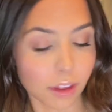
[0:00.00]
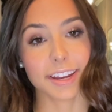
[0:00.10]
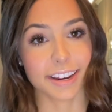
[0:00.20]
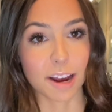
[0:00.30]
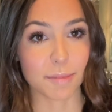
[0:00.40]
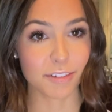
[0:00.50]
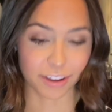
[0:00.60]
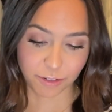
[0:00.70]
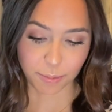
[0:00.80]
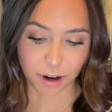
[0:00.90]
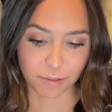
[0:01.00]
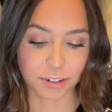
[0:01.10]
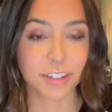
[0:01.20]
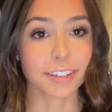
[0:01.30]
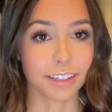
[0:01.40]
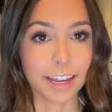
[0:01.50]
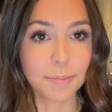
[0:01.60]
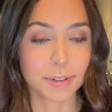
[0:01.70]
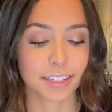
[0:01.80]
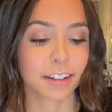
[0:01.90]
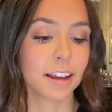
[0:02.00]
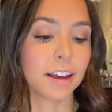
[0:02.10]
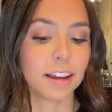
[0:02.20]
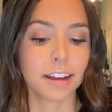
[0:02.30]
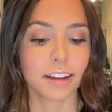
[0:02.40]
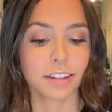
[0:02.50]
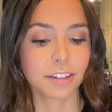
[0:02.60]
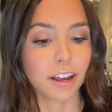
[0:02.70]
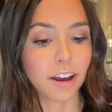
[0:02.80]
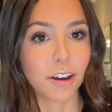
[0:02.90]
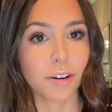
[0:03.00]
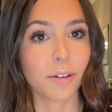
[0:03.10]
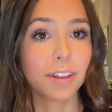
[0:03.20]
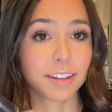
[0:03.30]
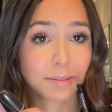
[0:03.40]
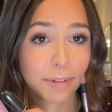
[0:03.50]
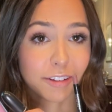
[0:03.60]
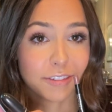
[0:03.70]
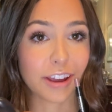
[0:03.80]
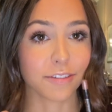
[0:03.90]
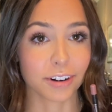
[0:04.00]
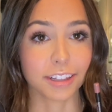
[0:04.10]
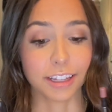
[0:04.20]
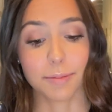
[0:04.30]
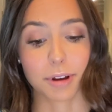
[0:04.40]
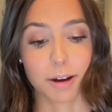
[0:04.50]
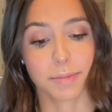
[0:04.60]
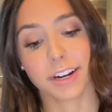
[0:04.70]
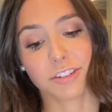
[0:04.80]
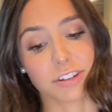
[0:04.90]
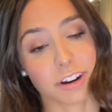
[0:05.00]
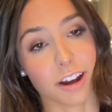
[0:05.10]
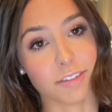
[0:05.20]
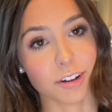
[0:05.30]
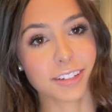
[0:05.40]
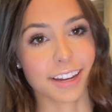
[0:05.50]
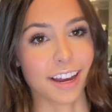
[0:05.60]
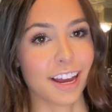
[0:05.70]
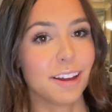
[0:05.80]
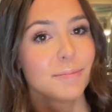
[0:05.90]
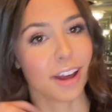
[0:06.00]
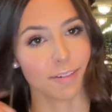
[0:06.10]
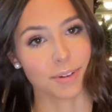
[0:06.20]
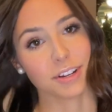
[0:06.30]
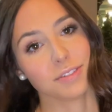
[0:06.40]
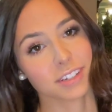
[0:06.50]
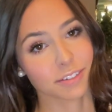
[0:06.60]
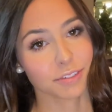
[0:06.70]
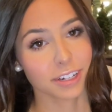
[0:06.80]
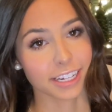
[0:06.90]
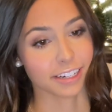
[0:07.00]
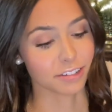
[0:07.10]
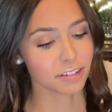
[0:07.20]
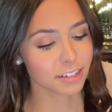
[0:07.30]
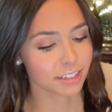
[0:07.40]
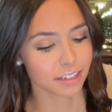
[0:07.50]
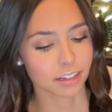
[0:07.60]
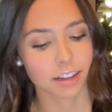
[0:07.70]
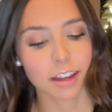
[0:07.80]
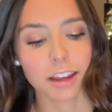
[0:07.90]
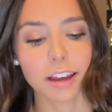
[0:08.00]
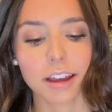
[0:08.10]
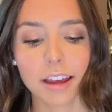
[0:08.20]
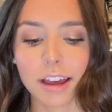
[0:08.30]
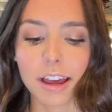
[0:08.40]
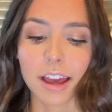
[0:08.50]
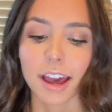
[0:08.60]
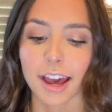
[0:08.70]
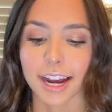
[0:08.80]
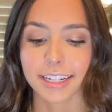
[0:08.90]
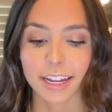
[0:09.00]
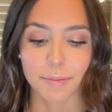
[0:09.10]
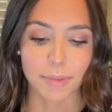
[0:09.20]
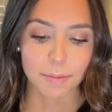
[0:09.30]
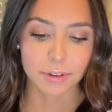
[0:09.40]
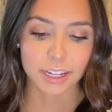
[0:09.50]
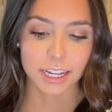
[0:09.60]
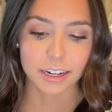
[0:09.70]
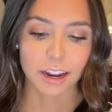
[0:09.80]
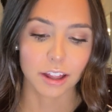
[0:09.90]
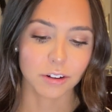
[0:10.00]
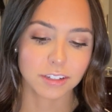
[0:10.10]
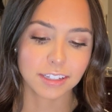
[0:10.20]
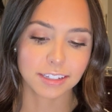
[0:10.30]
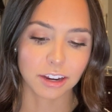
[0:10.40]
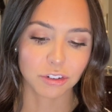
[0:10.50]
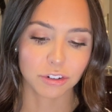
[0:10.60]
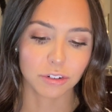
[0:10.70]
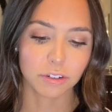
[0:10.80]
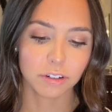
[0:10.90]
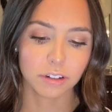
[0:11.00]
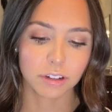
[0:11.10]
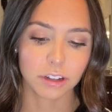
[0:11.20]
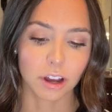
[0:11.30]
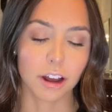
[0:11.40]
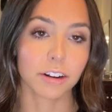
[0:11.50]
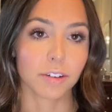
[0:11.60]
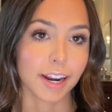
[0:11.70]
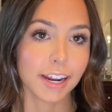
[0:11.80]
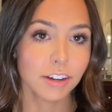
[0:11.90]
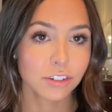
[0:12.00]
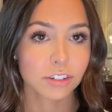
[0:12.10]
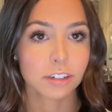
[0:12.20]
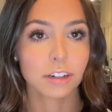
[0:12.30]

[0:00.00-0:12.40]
And now my favorite part, which is lips. So this is my favorite lip combination of all time. I've been using it for years. I take Maybelline Color Sensational Gone Greige.